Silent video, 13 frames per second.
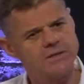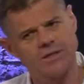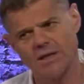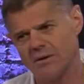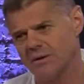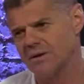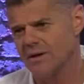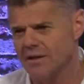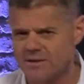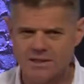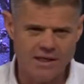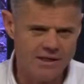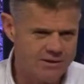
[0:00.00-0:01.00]
sharing their
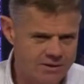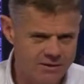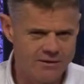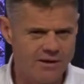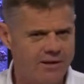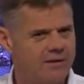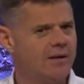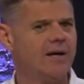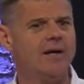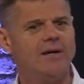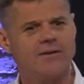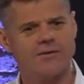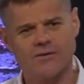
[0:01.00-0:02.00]
intention, then
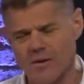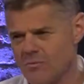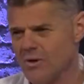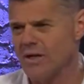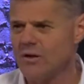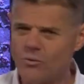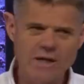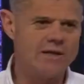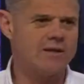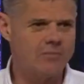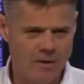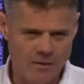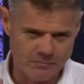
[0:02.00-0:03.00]
somebody wake
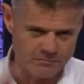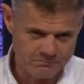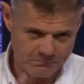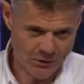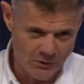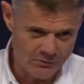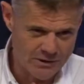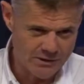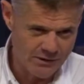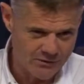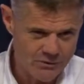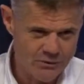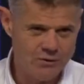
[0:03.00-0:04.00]
them up, blow a
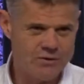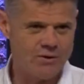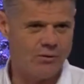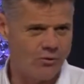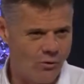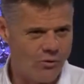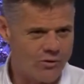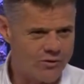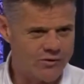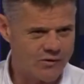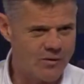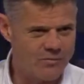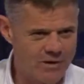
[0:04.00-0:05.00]
hoot or horn or
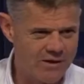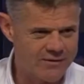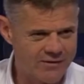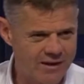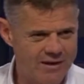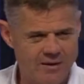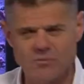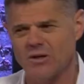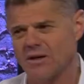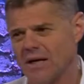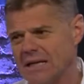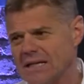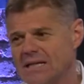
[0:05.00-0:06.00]
something and say, come
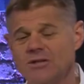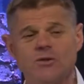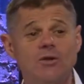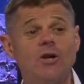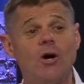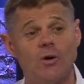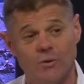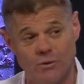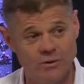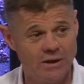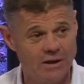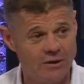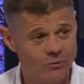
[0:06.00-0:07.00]
on, I need to
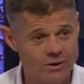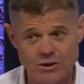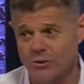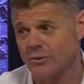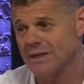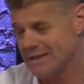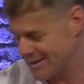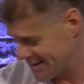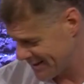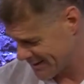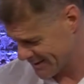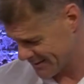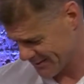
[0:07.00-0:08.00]
know what your
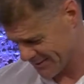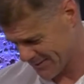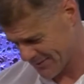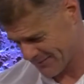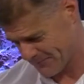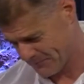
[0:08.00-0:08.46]
intentions are.